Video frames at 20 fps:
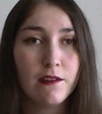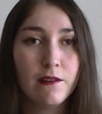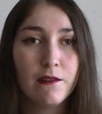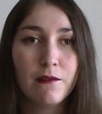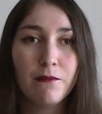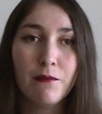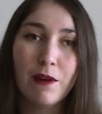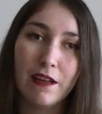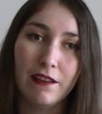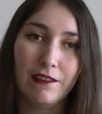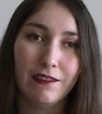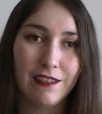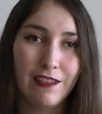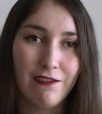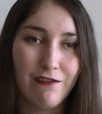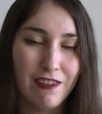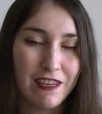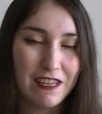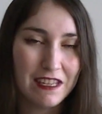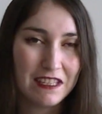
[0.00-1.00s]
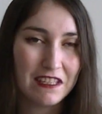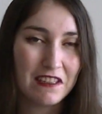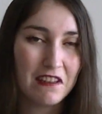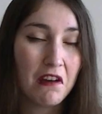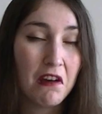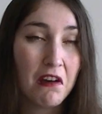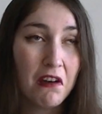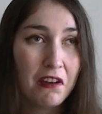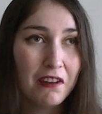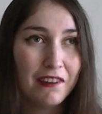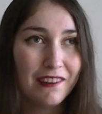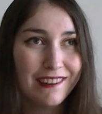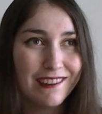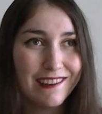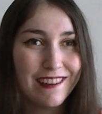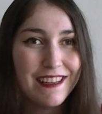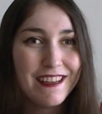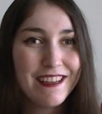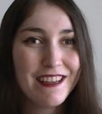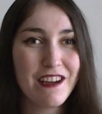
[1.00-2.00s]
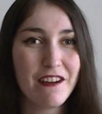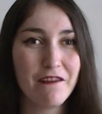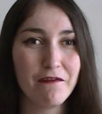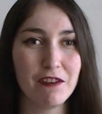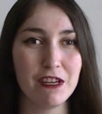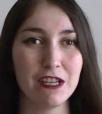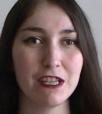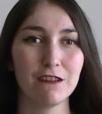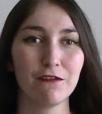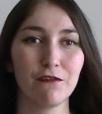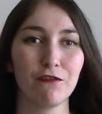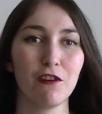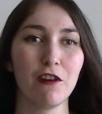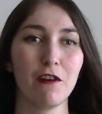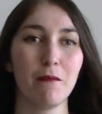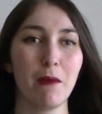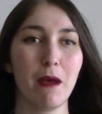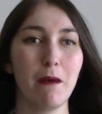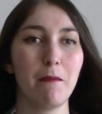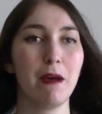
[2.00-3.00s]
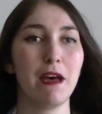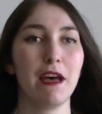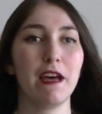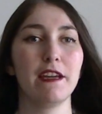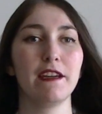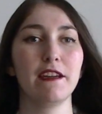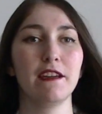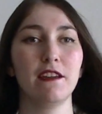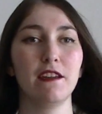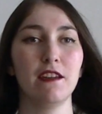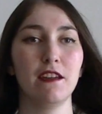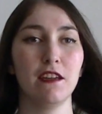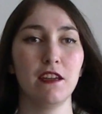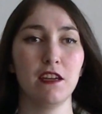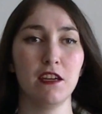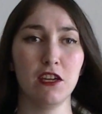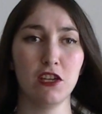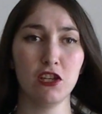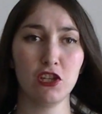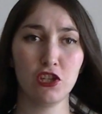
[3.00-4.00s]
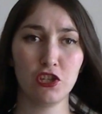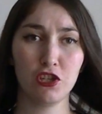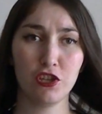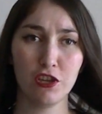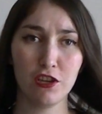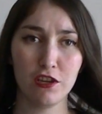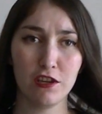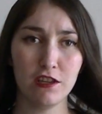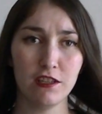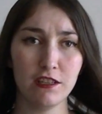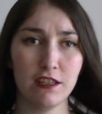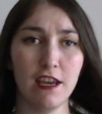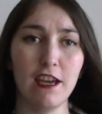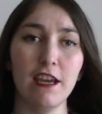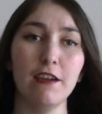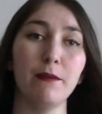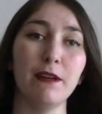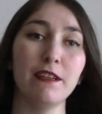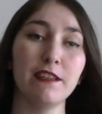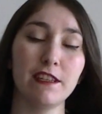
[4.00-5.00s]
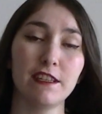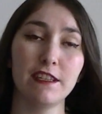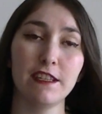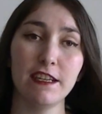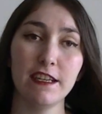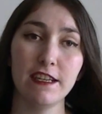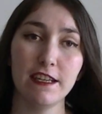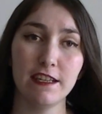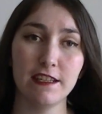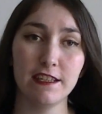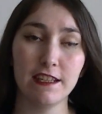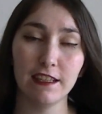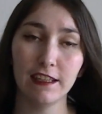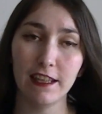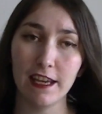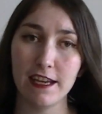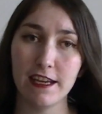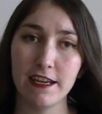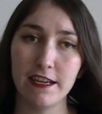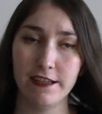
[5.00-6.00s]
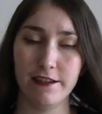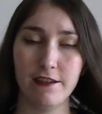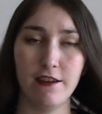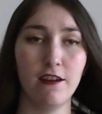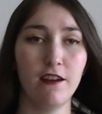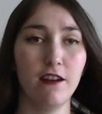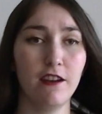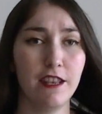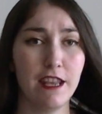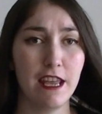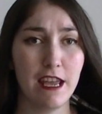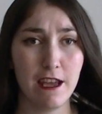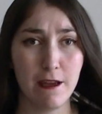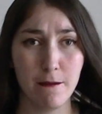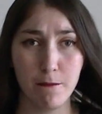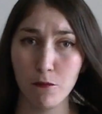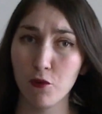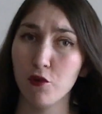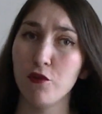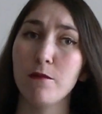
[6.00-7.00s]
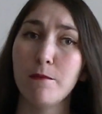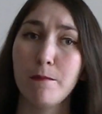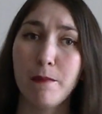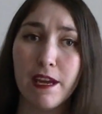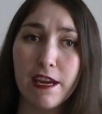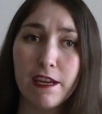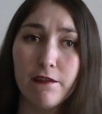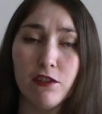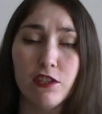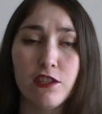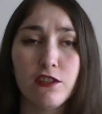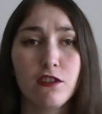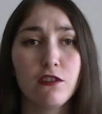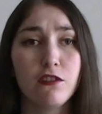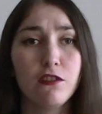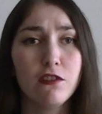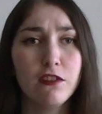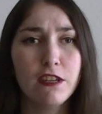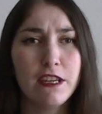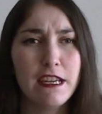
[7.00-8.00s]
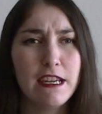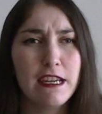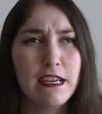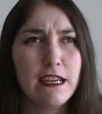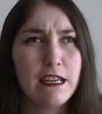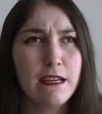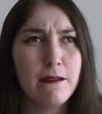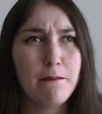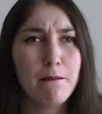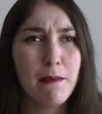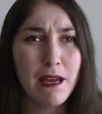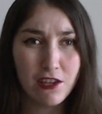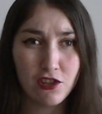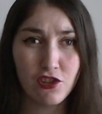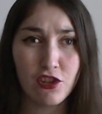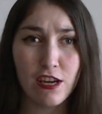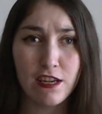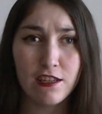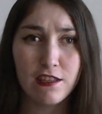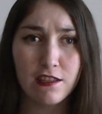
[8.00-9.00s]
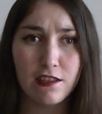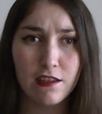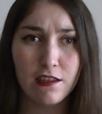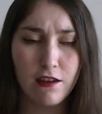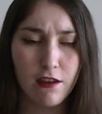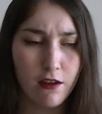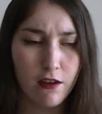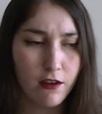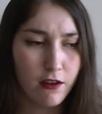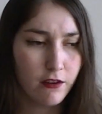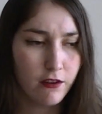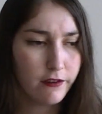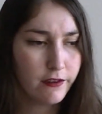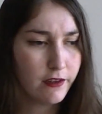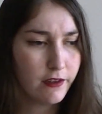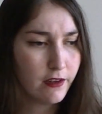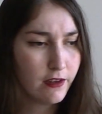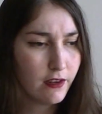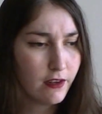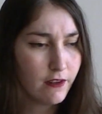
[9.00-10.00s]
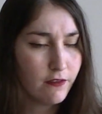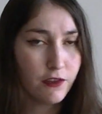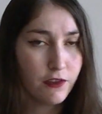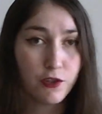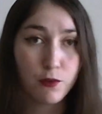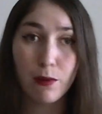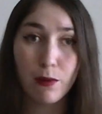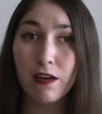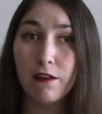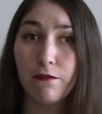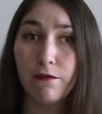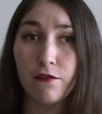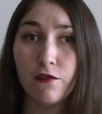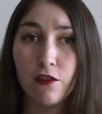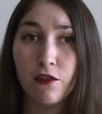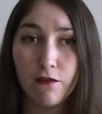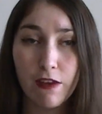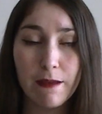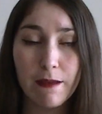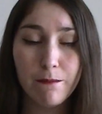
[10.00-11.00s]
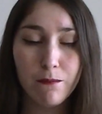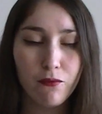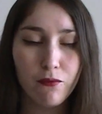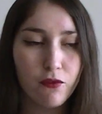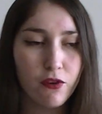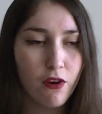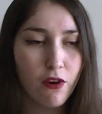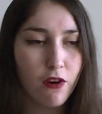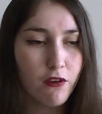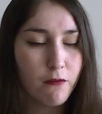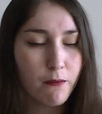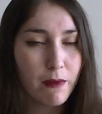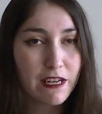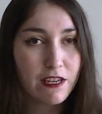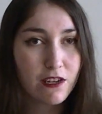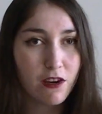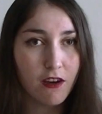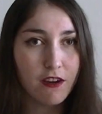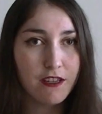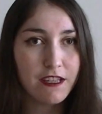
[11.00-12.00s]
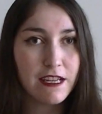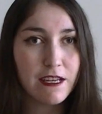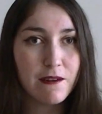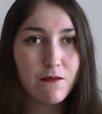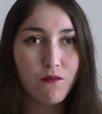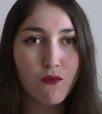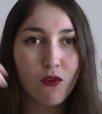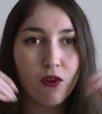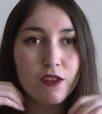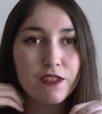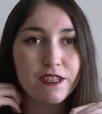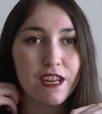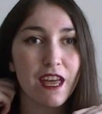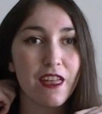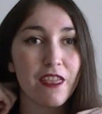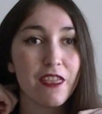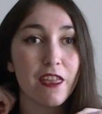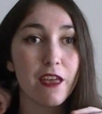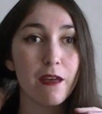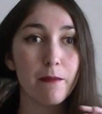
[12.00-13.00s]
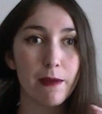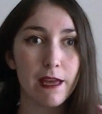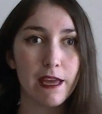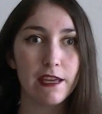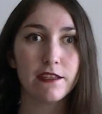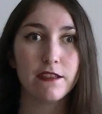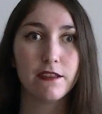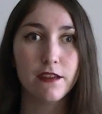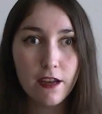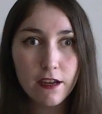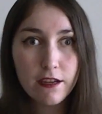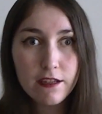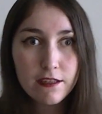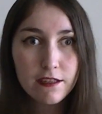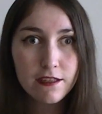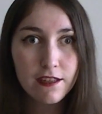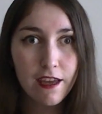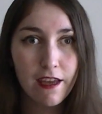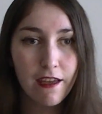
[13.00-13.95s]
Well, if it isn't already obvious from my shirt, I went to see Delain on their Moonbathers tour in Manchester on the 12th of November, and oh my god, it was the best night